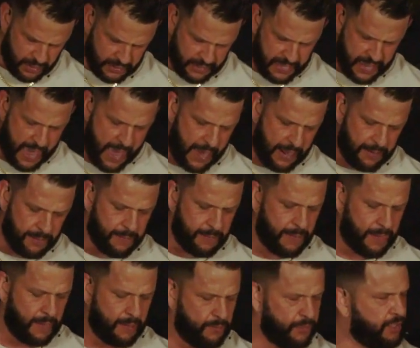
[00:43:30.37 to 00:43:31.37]
again.
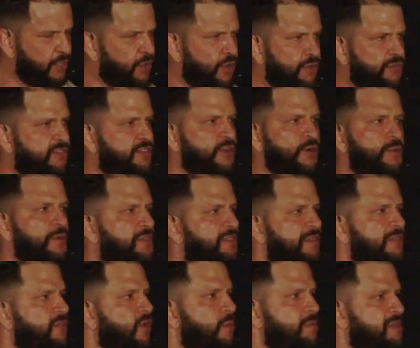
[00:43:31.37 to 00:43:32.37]
When you don't deal with
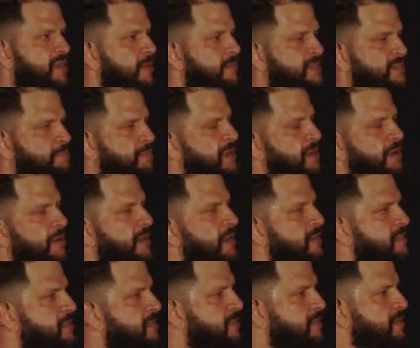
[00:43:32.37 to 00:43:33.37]
it, though, it becomes
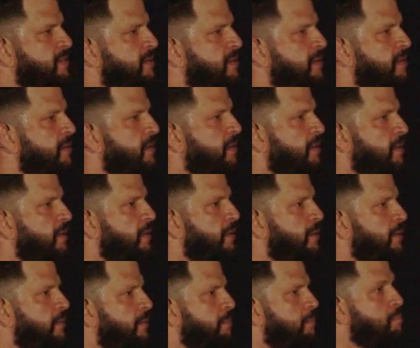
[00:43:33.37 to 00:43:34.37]
bitterness.
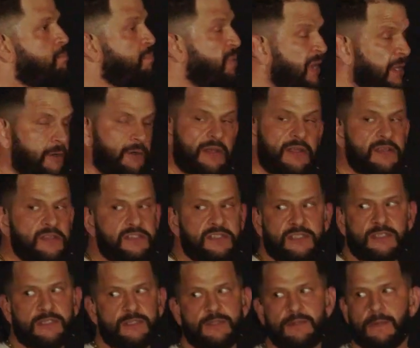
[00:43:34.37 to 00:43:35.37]

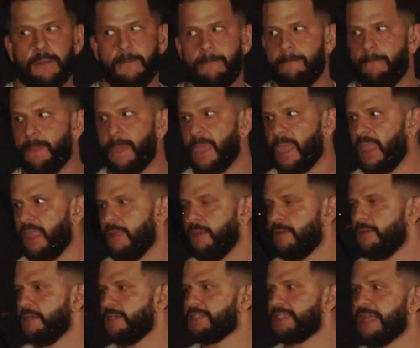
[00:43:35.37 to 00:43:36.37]
Bitterness
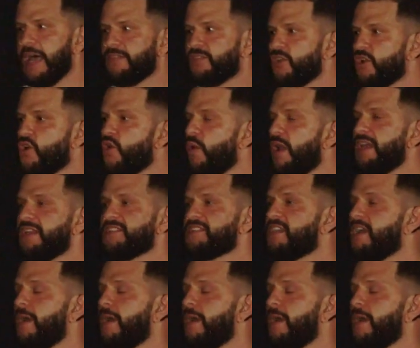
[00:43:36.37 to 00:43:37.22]
is not the greatest